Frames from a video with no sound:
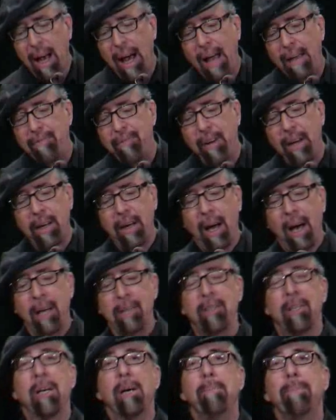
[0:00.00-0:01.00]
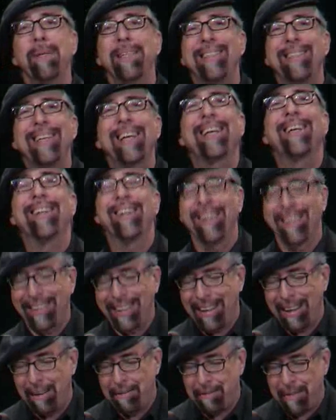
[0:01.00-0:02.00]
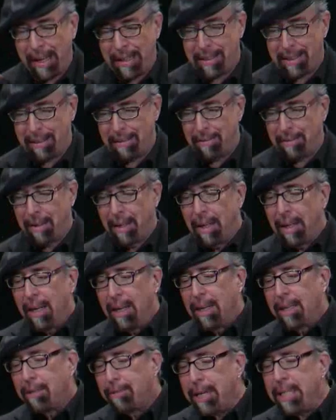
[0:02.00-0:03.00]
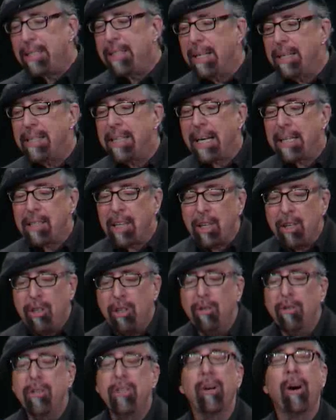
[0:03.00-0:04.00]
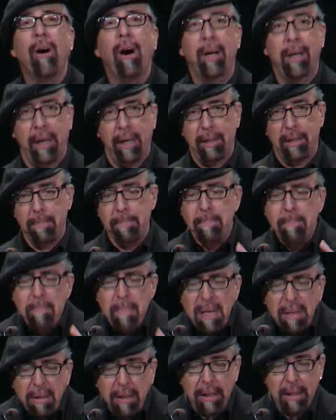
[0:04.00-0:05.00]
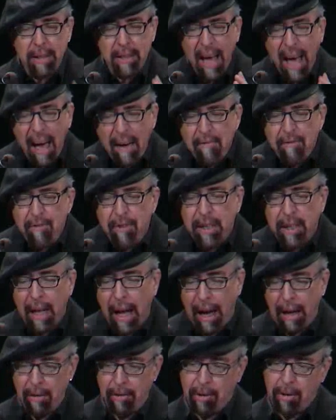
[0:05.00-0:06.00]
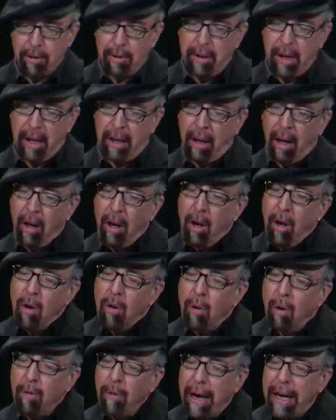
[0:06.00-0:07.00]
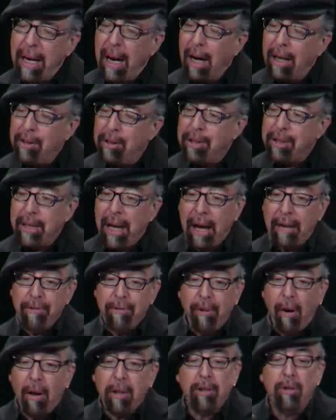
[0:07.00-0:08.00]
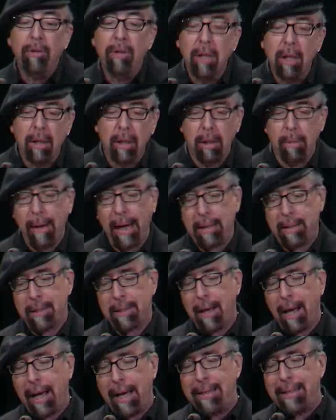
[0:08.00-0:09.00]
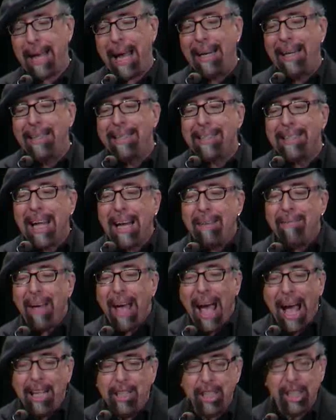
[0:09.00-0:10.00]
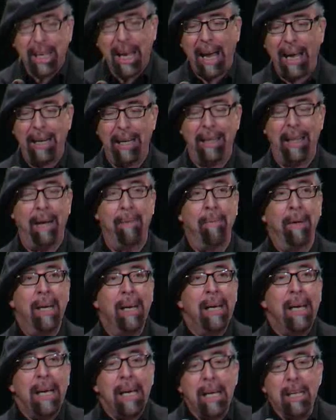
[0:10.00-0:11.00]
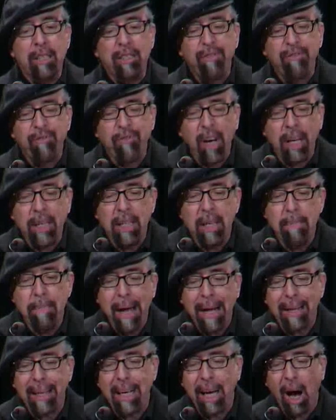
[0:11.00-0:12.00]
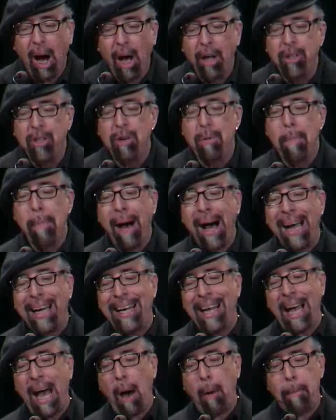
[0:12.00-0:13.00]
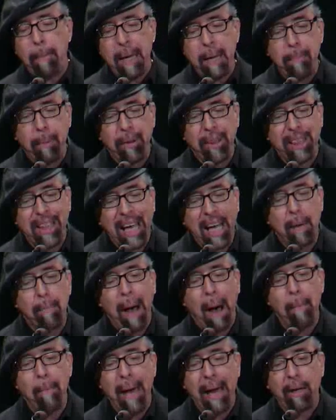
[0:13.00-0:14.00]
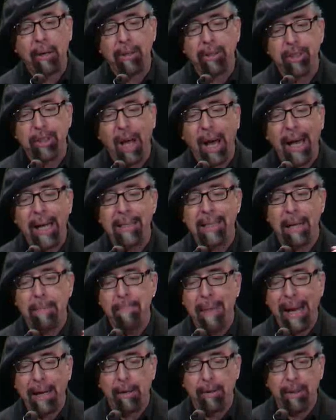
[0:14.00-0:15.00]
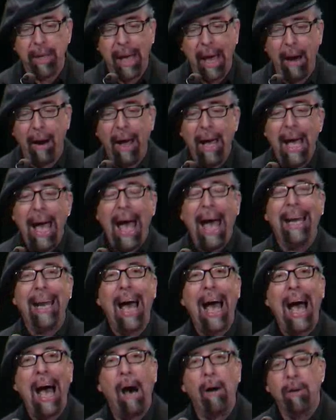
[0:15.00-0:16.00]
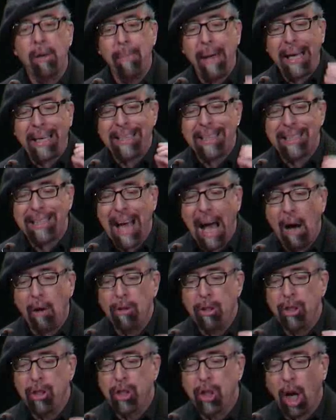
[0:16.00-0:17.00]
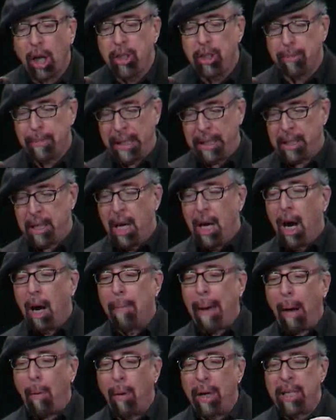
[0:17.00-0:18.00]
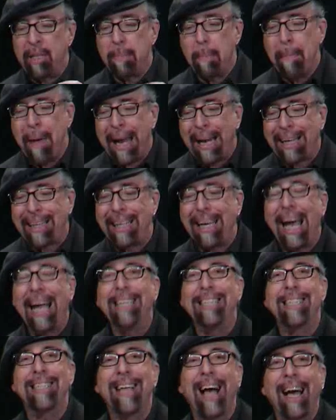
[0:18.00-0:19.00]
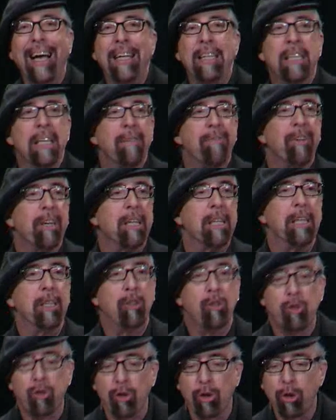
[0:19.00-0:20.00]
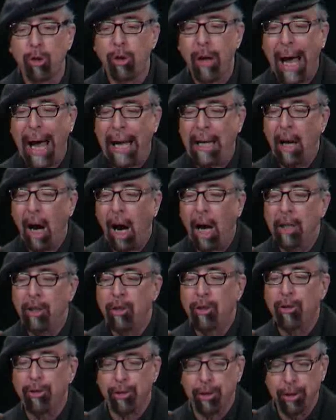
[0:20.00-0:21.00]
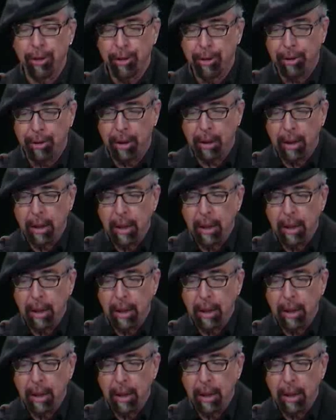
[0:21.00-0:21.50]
I find Oz particularly offensive. The reason is he has a huge audience, millions every day who tune in who already understand far too little about science, and instead of educating them, he is fundamentally undermining how people think about medical science and medical care and how to make sound judgments about what is medically and scientifically true and untrue.